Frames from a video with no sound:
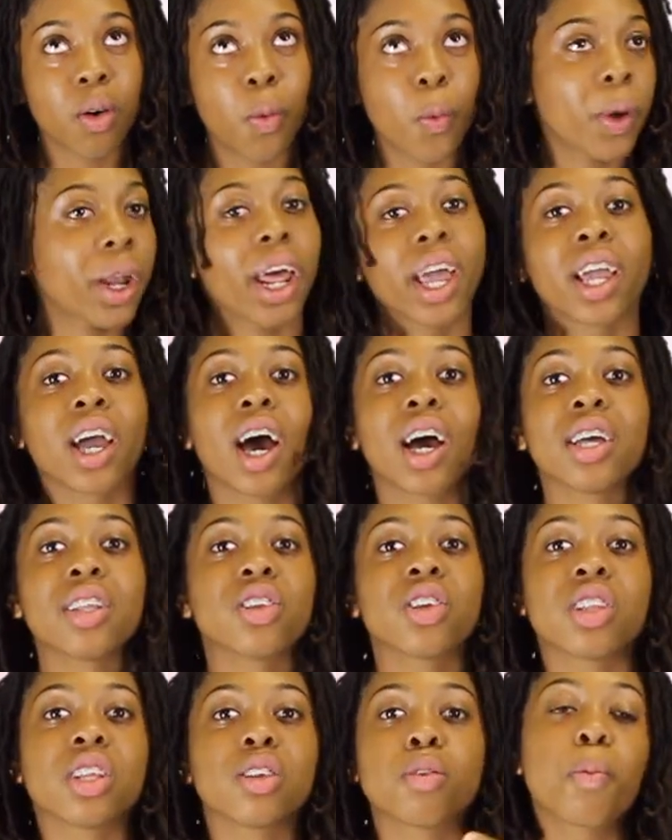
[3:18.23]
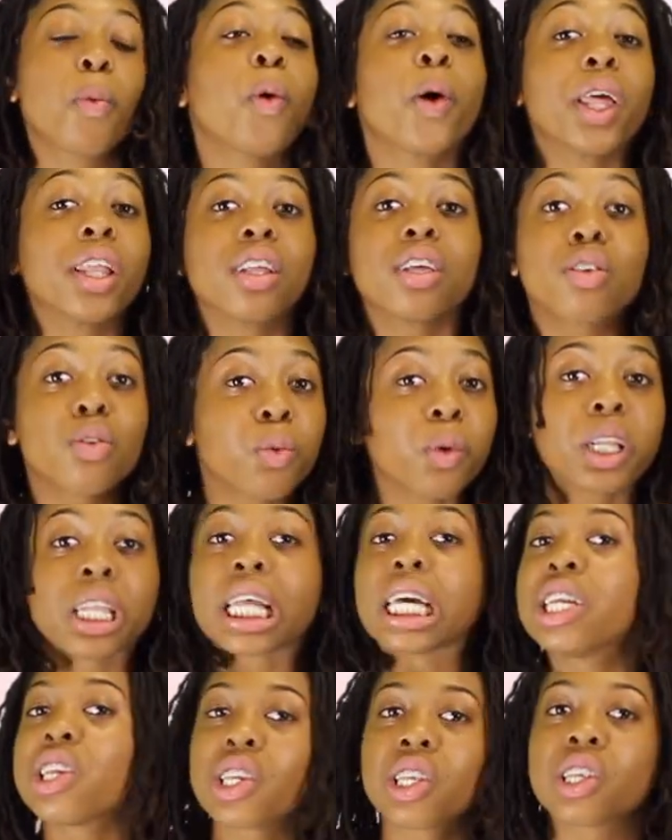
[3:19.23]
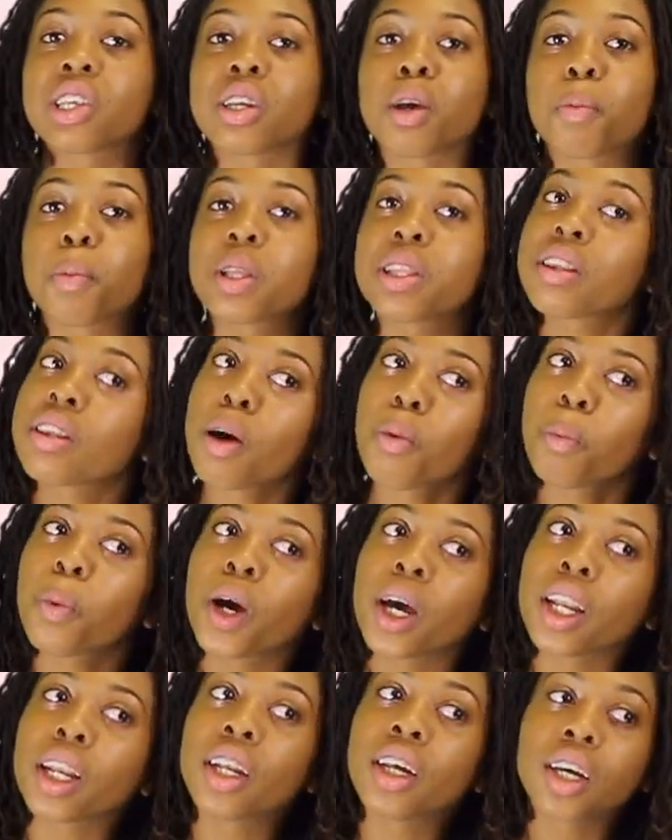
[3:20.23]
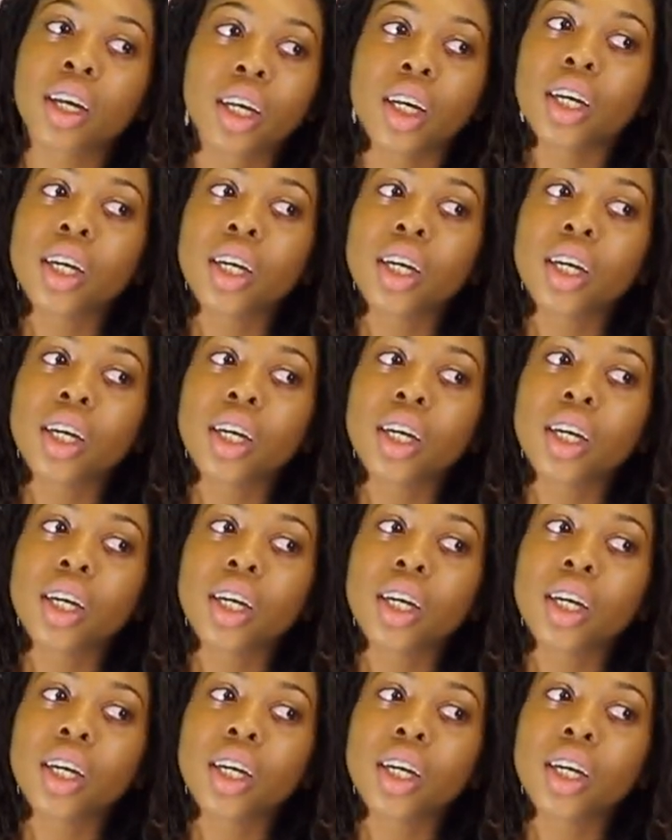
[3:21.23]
when I got into this pointless relationship with someone